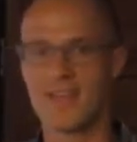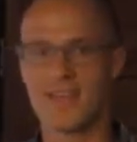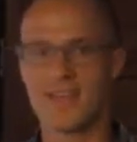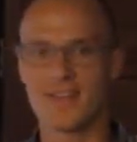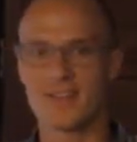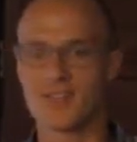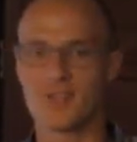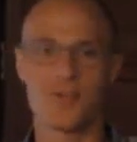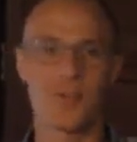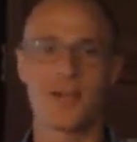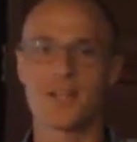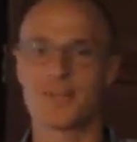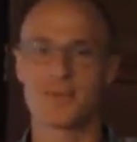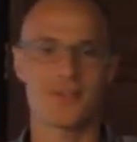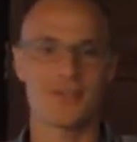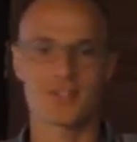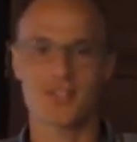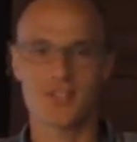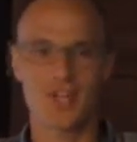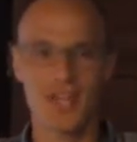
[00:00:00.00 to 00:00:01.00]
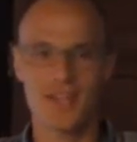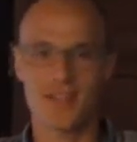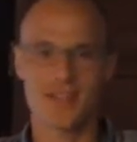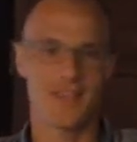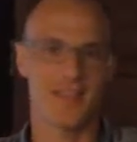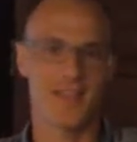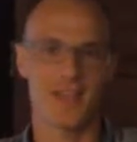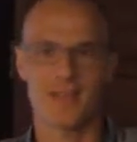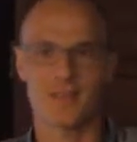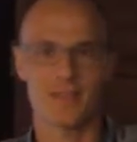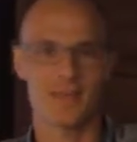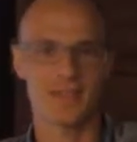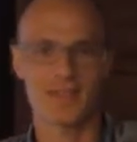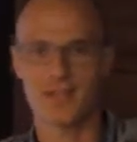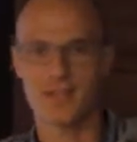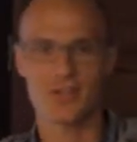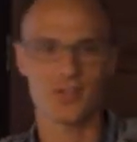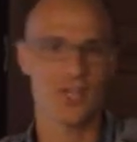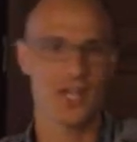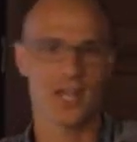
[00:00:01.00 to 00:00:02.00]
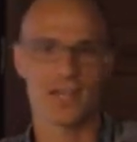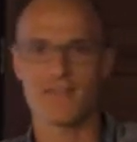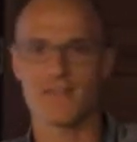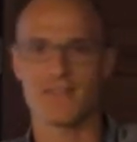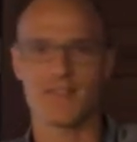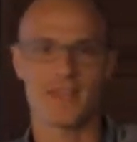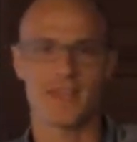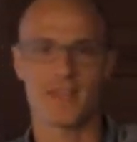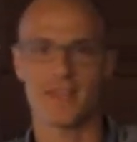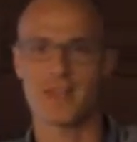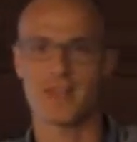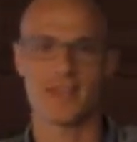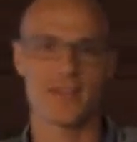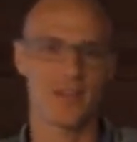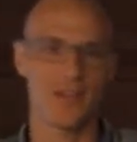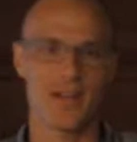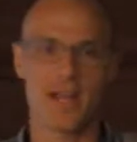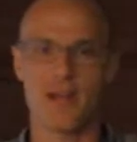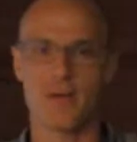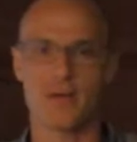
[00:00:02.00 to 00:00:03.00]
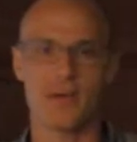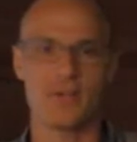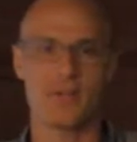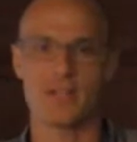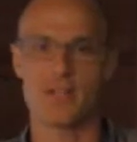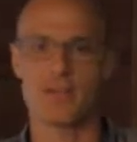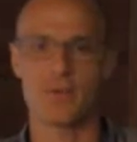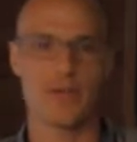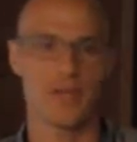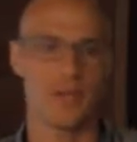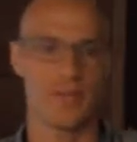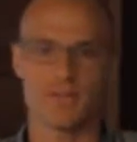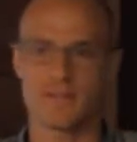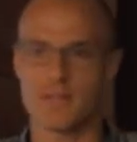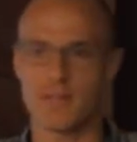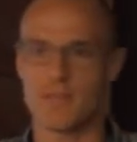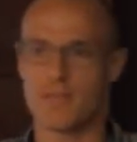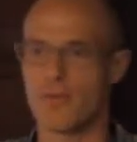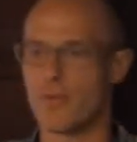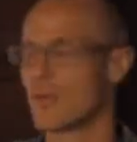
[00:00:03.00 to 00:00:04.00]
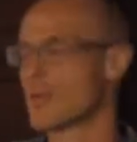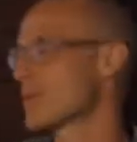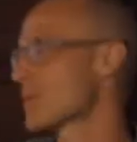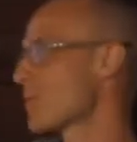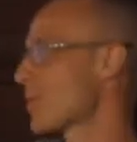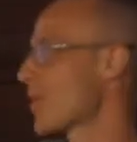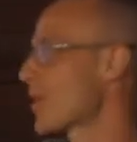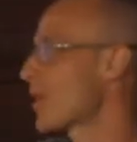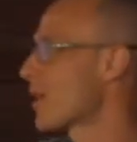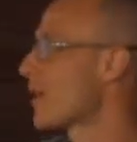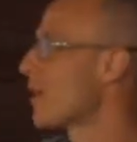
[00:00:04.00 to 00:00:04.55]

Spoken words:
So you might as well just check the thing, but then you're checking the thing, you're not really doing deep focus work.